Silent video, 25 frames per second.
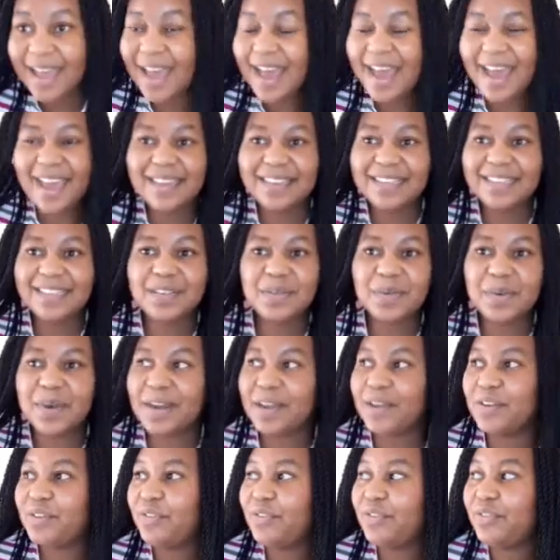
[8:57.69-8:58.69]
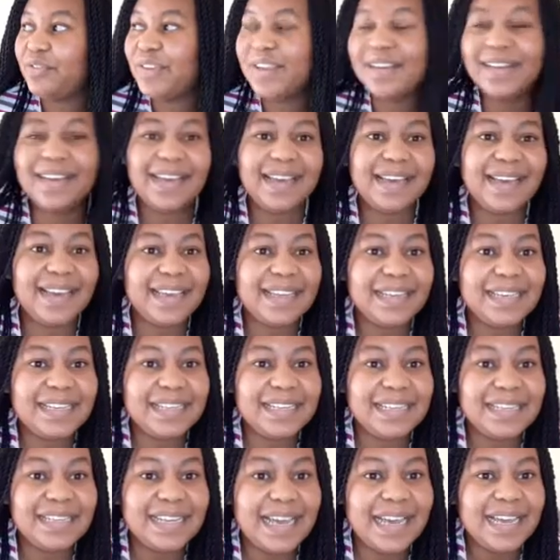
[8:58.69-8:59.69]
I eat what I feel like I
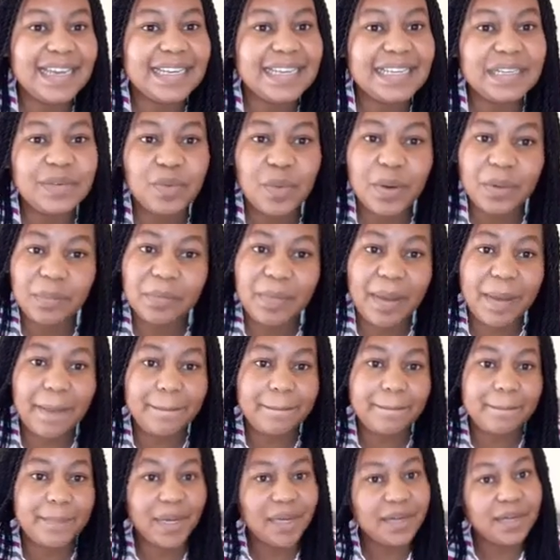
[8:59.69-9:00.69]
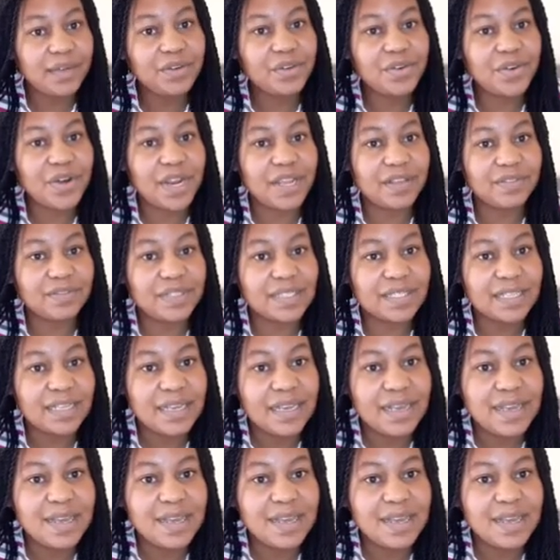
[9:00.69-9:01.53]
need. I eat what my body craves.